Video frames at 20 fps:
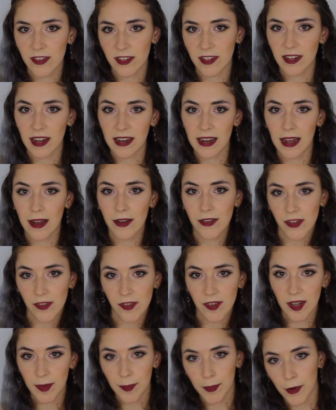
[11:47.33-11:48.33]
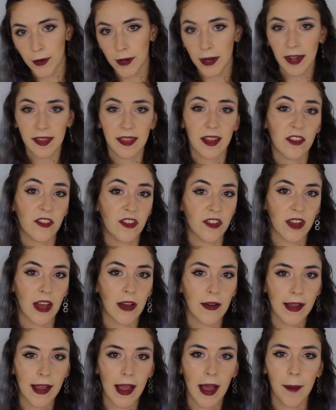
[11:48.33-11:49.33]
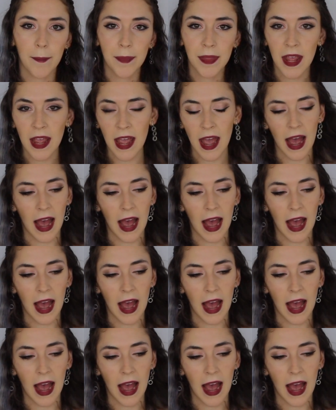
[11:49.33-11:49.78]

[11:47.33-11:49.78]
to 10 hours of sleep per night. That's just how I am.